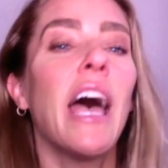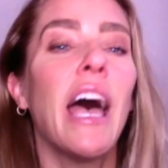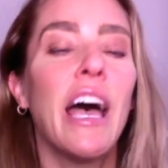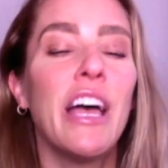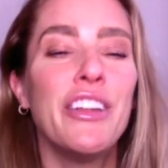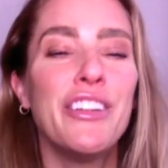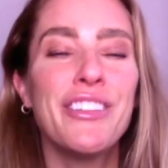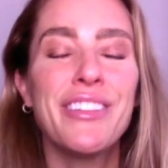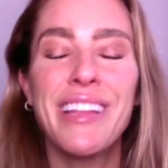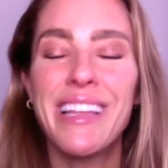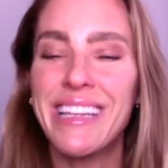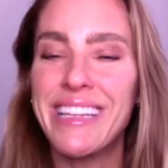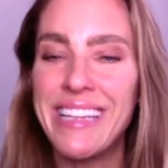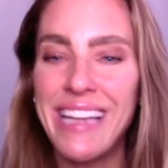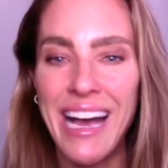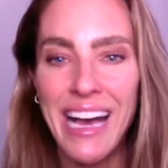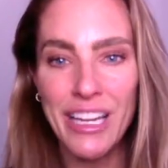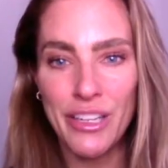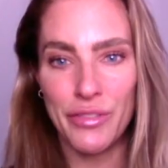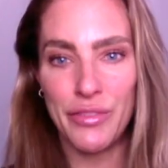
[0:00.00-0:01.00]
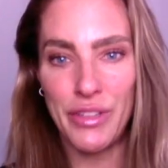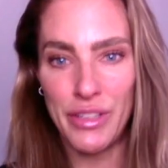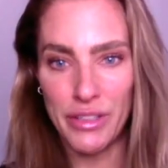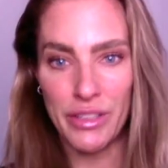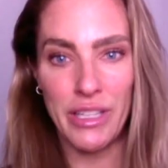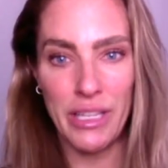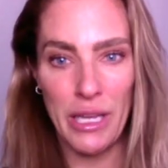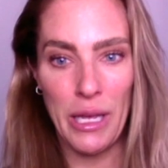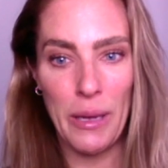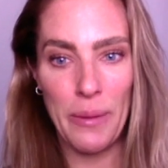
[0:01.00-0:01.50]
and you're like not
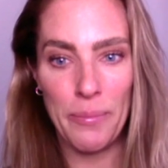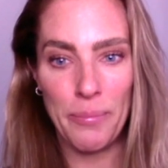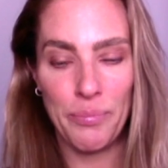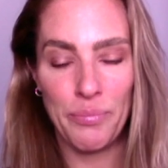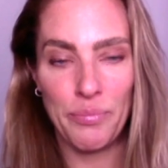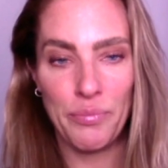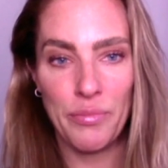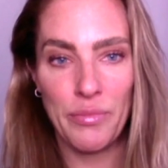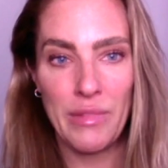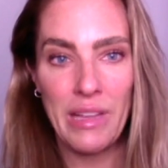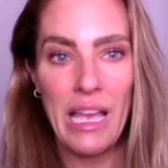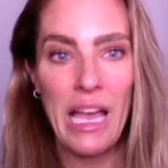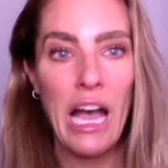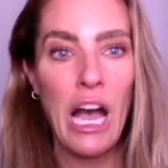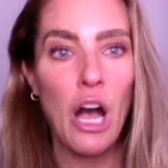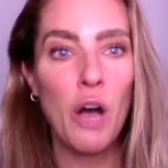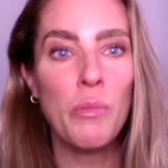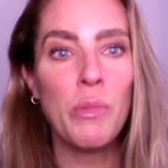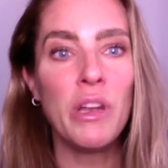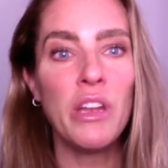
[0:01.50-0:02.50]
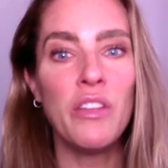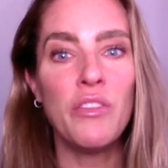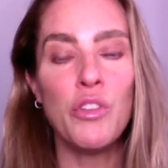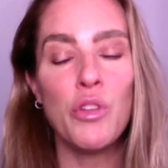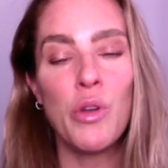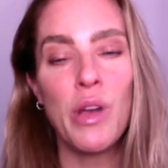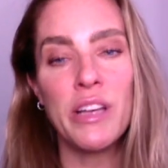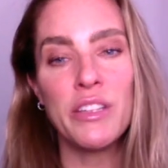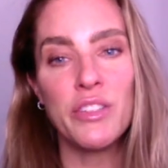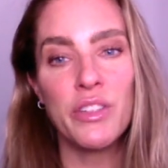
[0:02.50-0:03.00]
feeling it, how many of
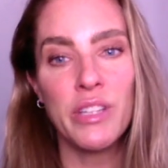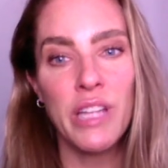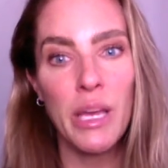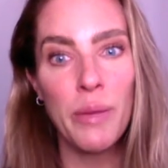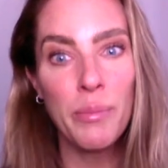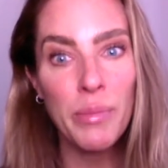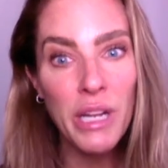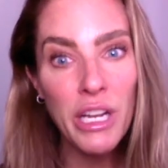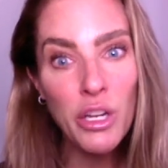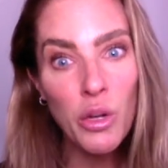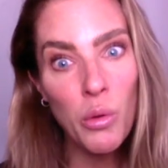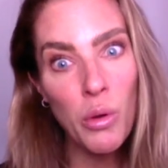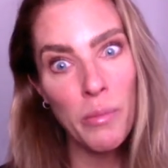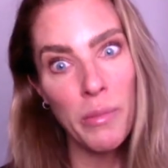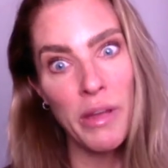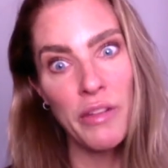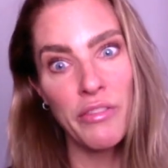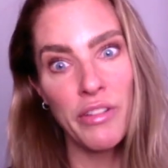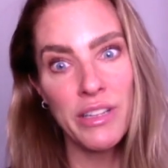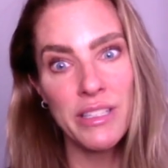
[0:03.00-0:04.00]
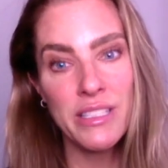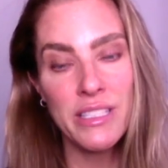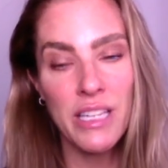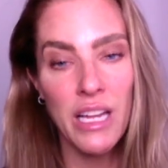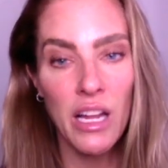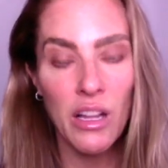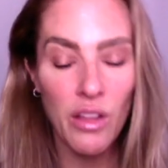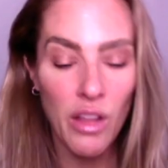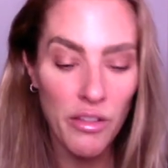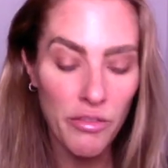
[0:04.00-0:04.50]
you guys are like, but I don't want my friends to
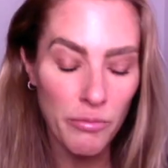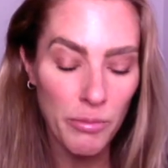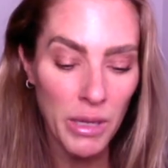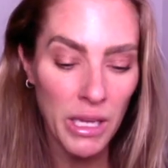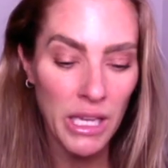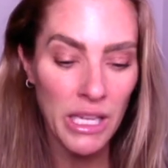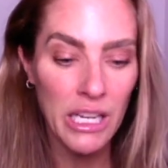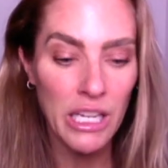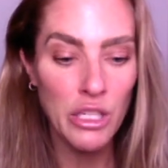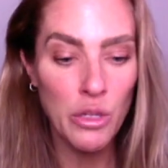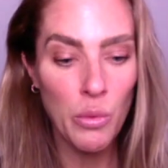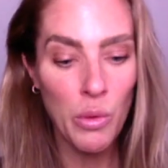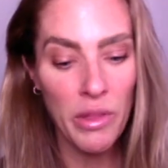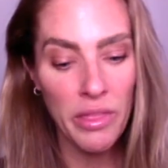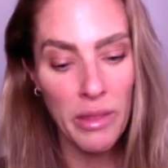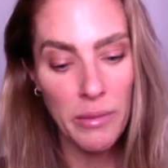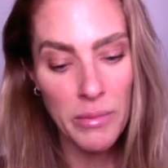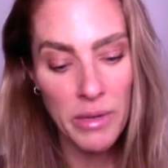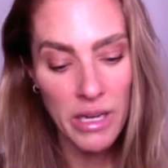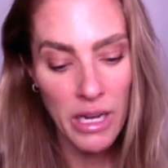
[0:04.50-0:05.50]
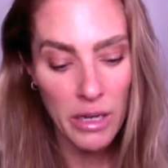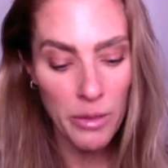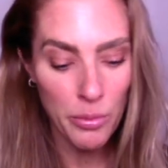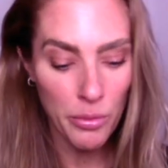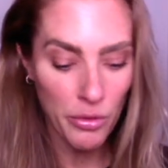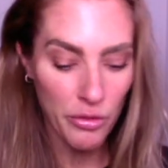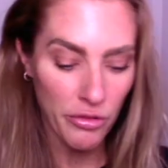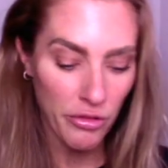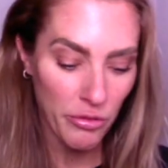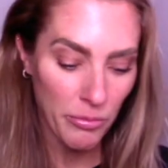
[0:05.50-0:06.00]
not love me and I don't want them to not
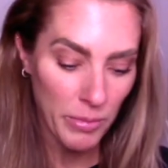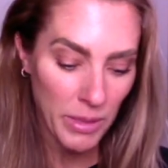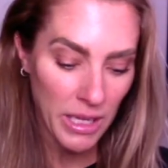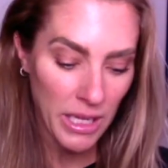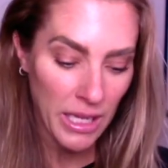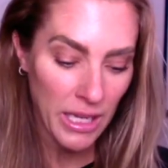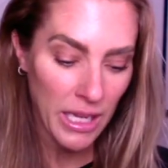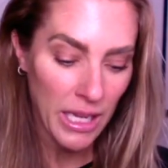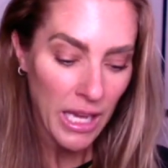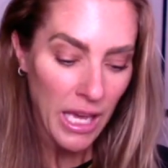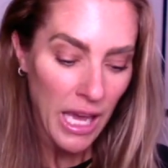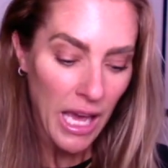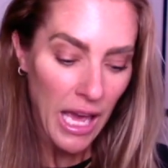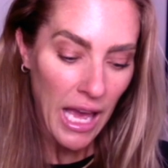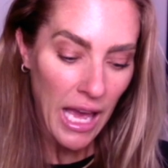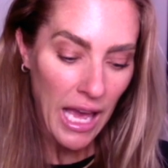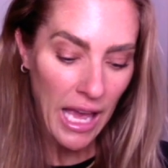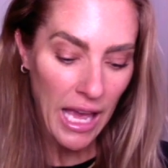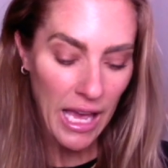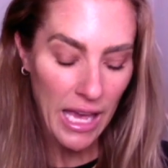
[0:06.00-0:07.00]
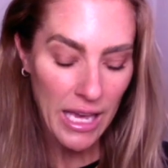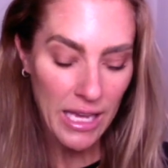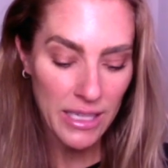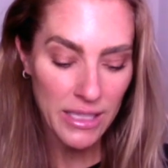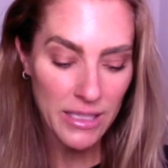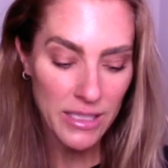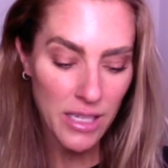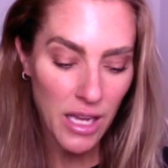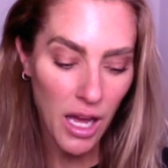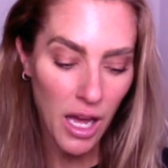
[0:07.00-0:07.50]
approve of me.
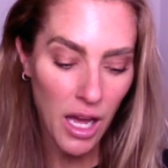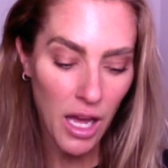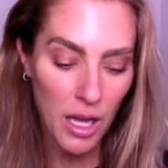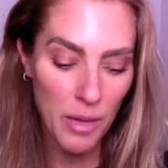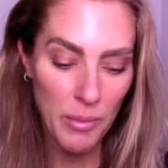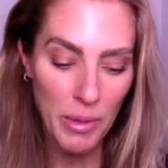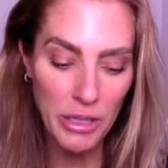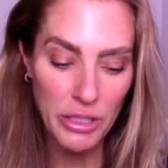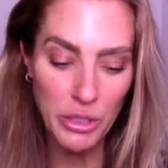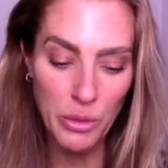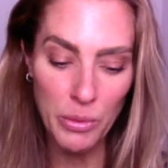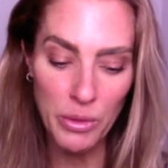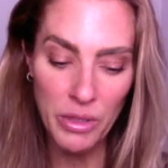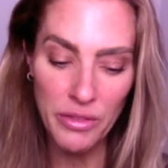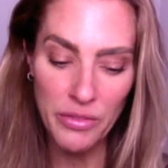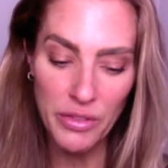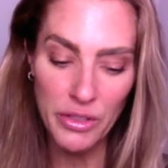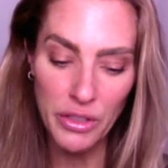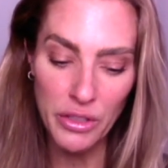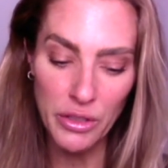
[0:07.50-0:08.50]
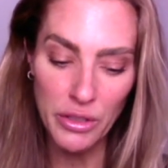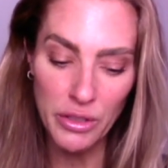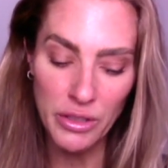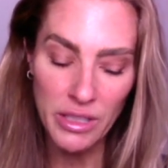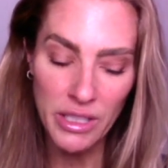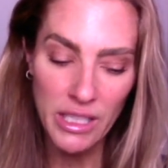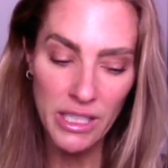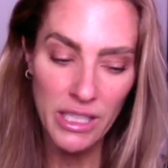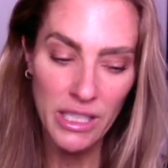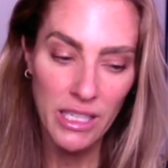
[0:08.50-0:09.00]
And um, I don't want to feel
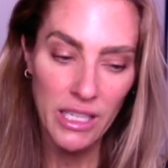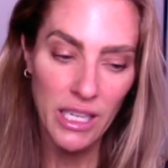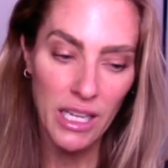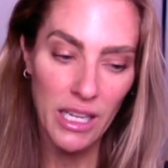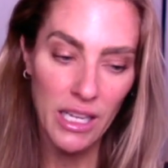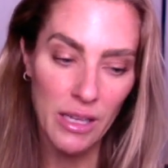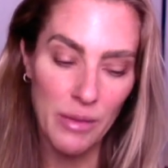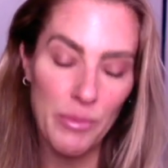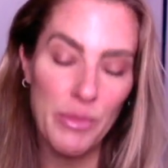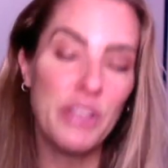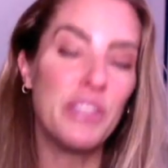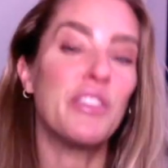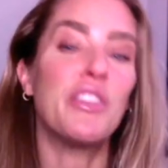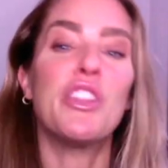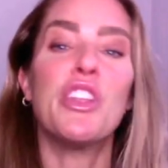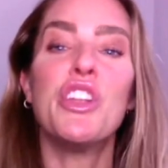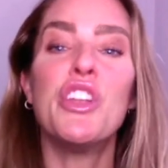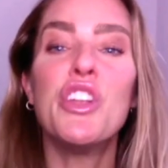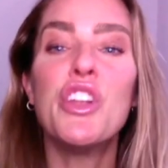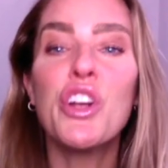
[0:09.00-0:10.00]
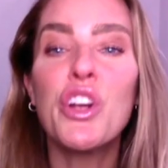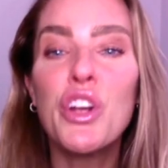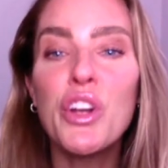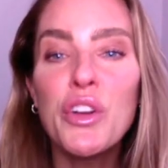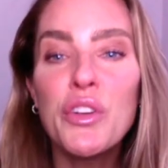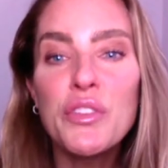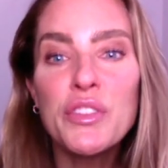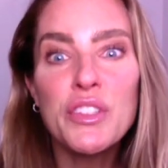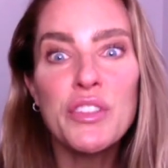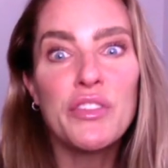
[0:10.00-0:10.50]
uh, this, the
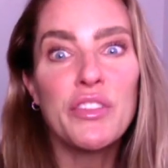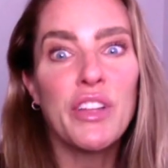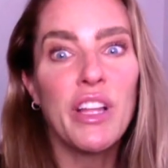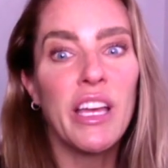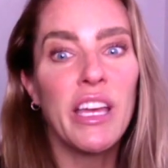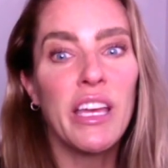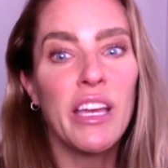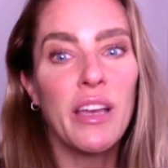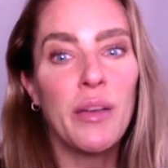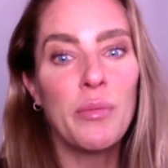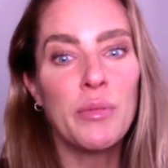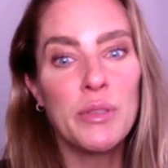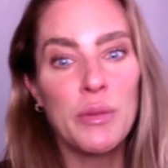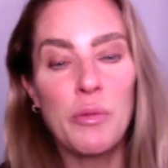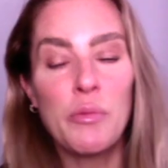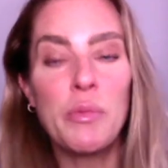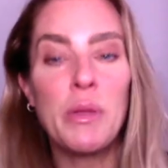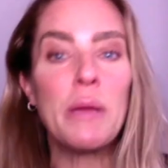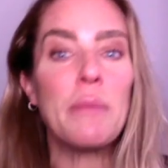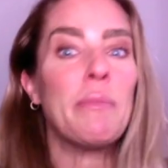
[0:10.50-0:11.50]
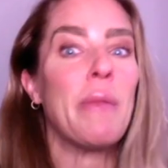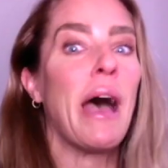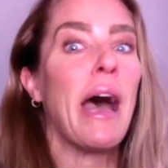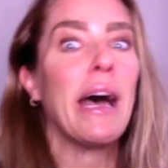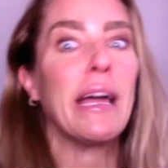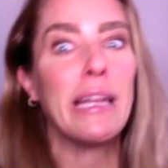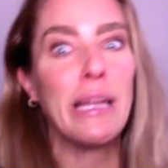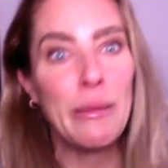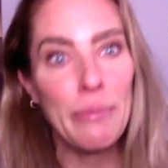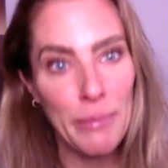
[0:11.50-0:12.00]
nerves of like someone being
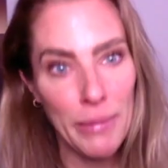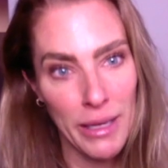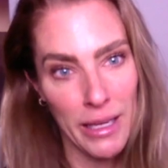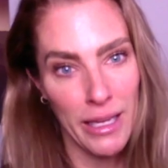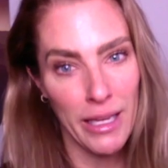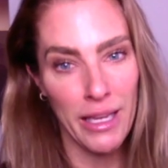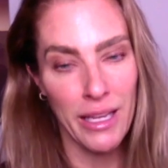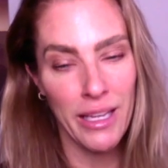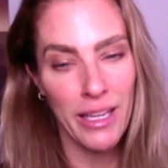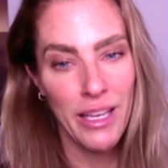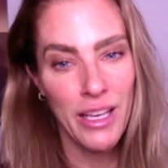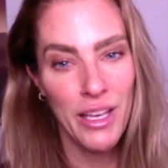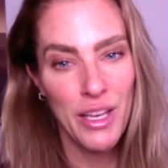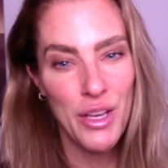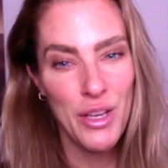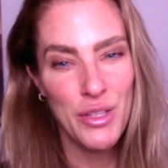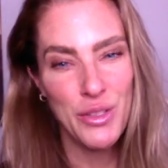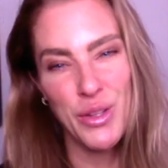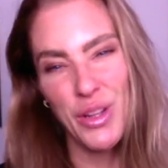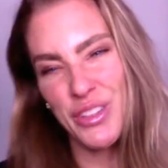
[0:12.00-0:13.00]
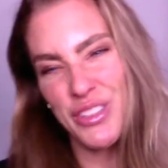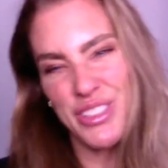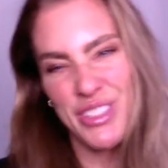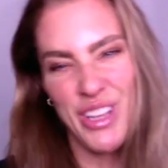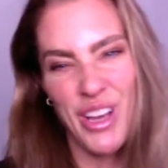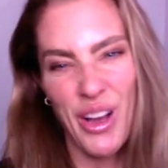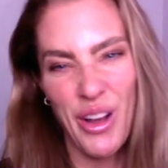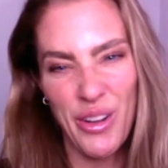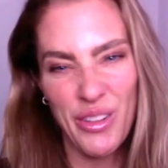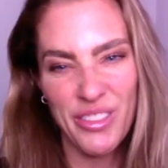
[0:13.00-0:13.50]
mad at me. So I'll just
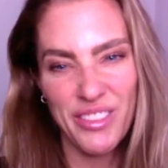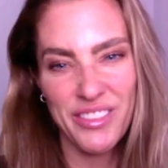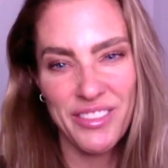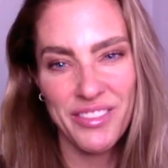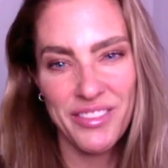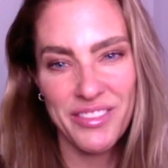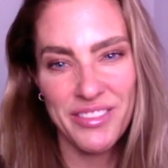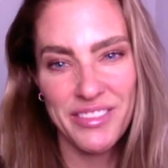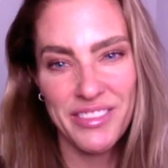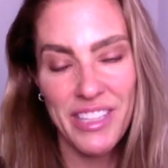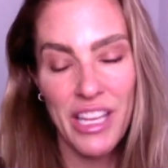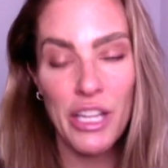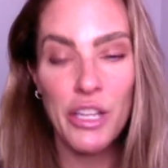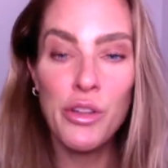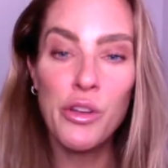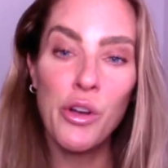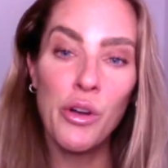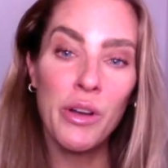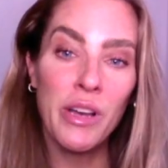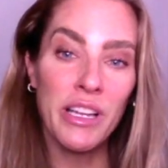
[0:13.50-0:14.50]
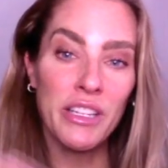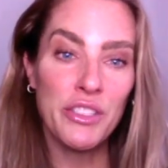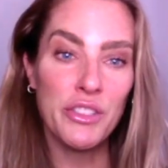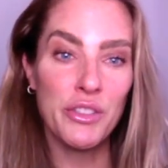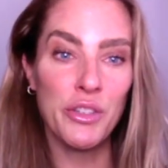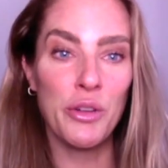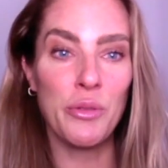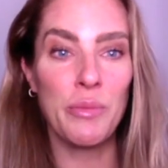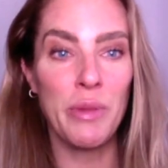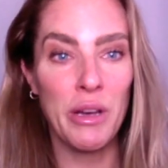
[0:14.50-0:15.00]
go. And you go against
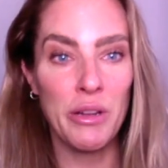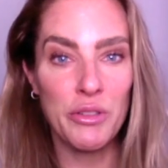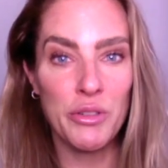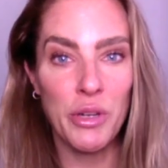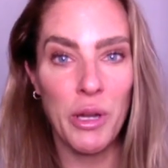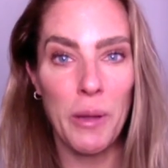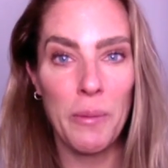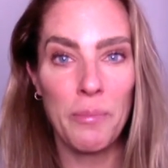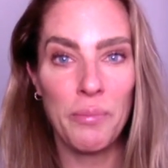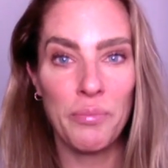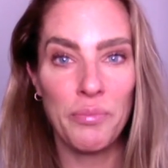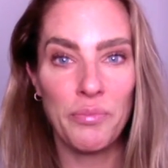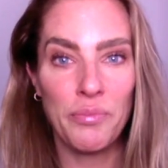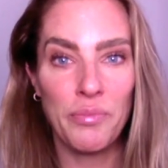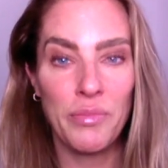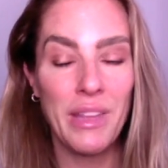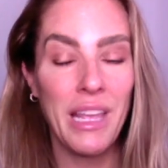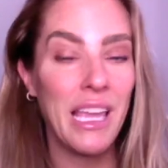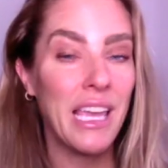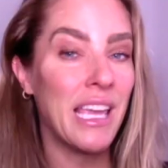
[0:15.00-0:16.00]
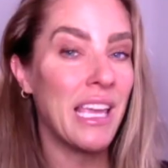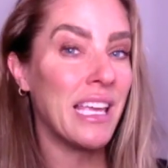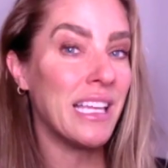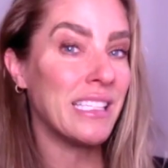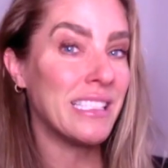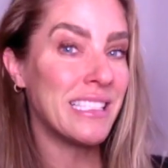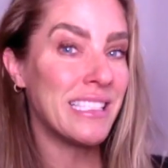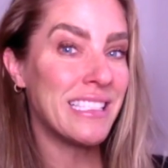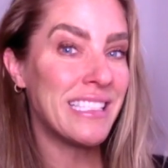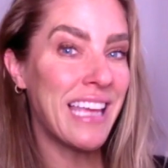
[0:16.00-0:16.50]
your own boundary.
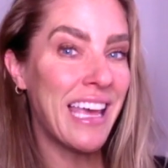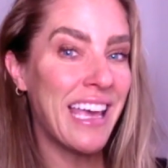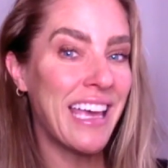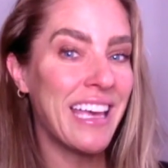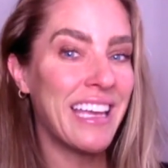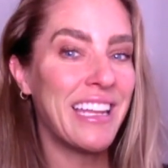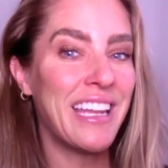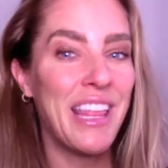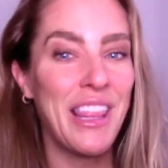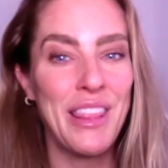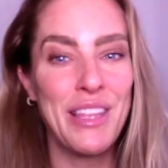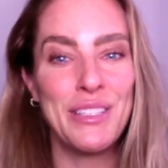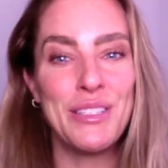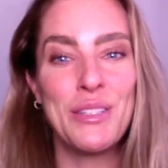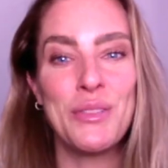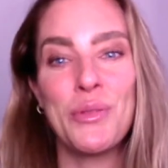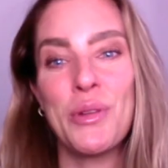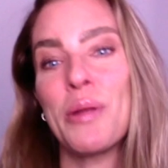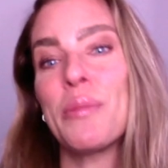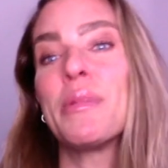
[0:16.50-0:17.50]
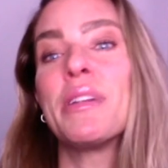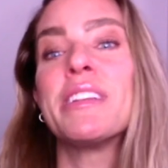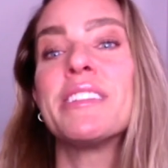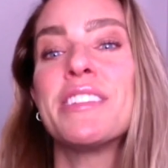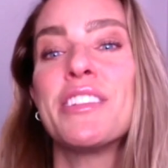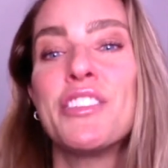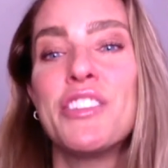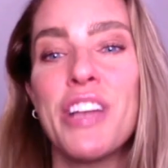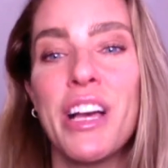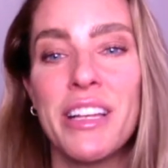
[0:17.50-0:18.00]
Instead, this is what I'm going to
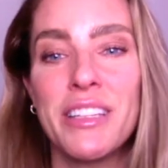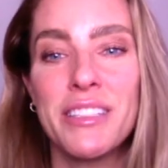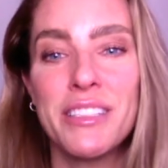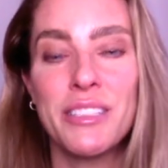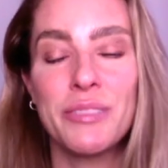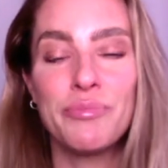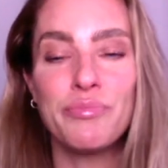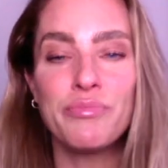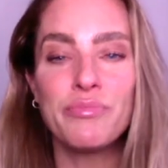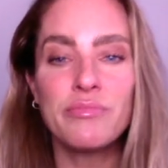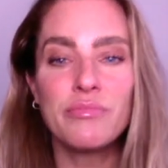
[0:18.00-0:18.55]
suggest.